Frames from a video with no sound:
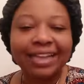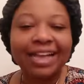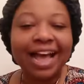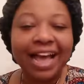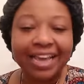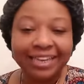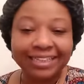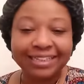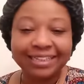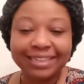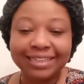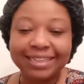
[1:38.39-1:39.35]

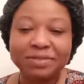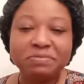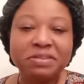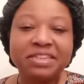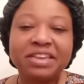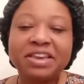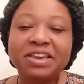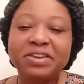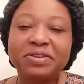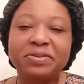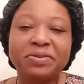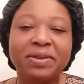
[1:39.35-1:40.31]
guys, let me tell
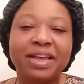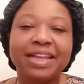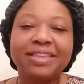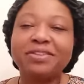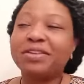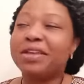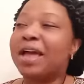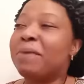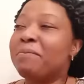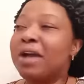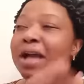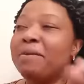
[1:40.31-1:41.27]
you,
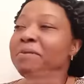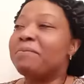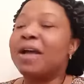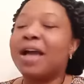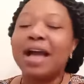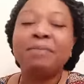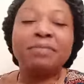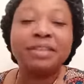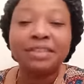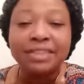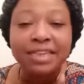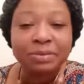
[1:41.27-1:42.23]
I'm out, I'm
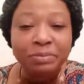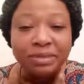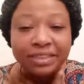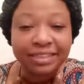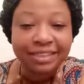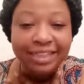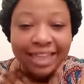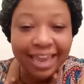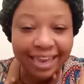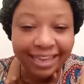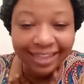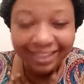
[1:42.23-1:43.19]
the demon
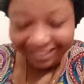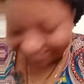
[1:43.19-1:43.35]
slayer.